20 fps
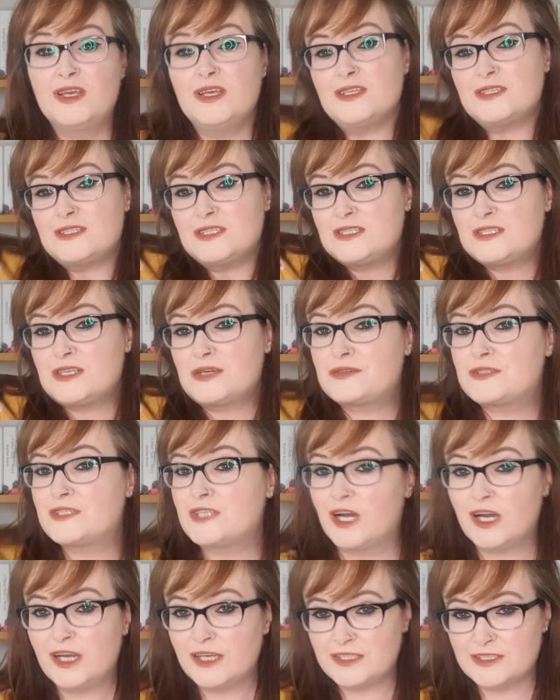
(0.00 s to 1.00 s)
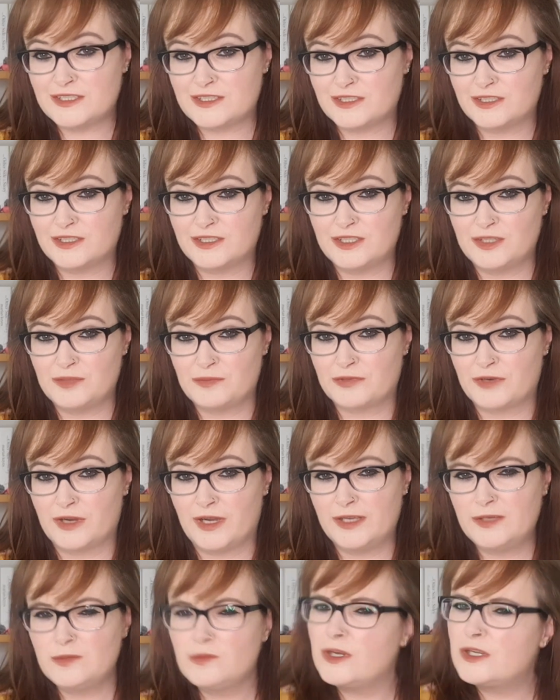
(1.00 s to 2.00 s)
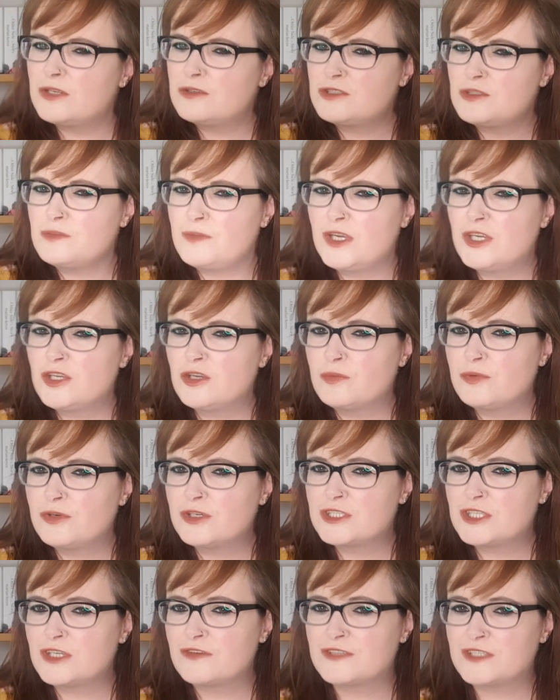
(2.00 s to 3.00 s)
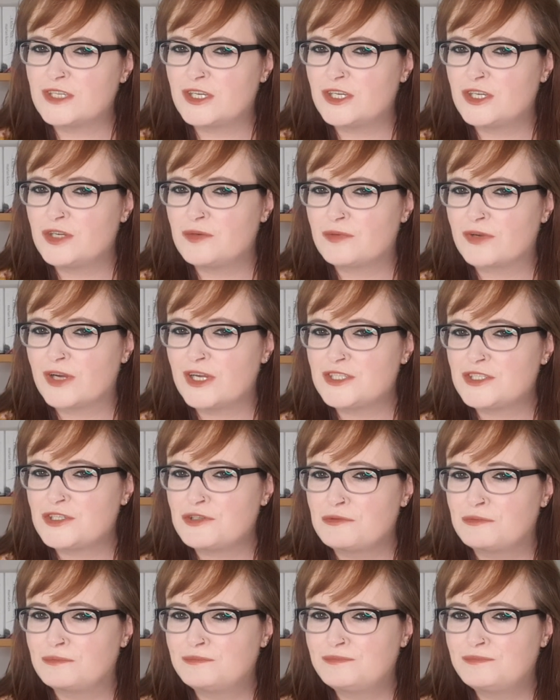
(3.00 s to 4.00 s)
Since outside is sunny and bright, why don't you make your bookshelf sunny and bright too?